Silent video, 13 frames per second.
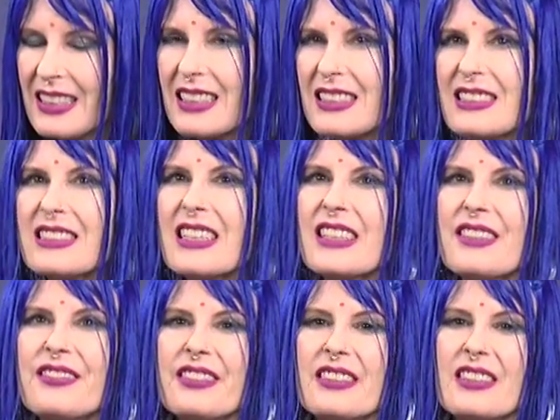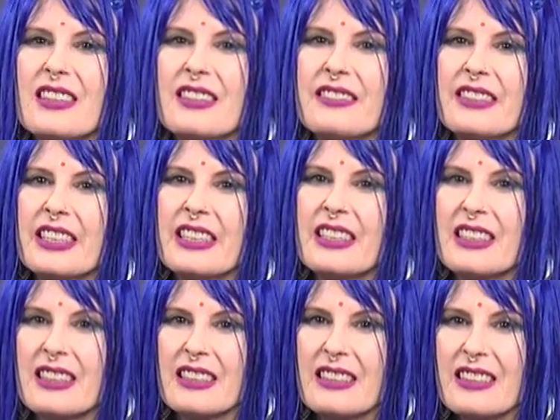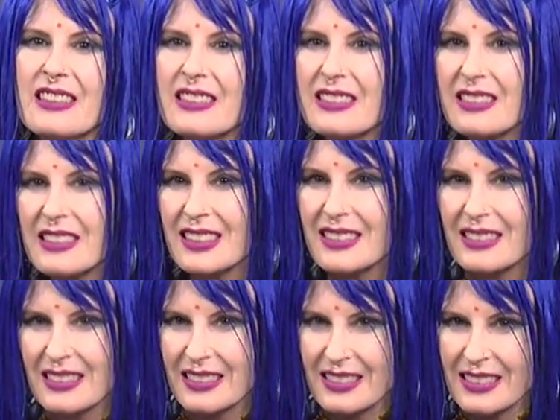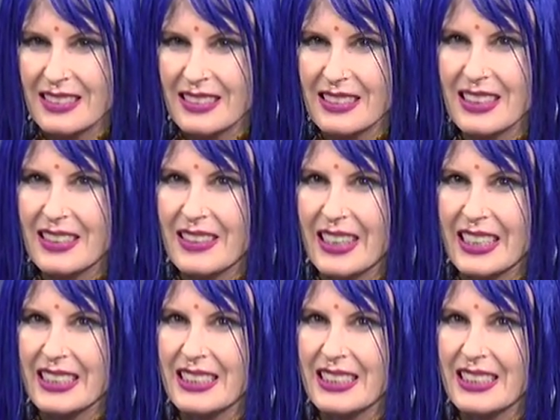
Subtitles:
because Jennifer over here, the craze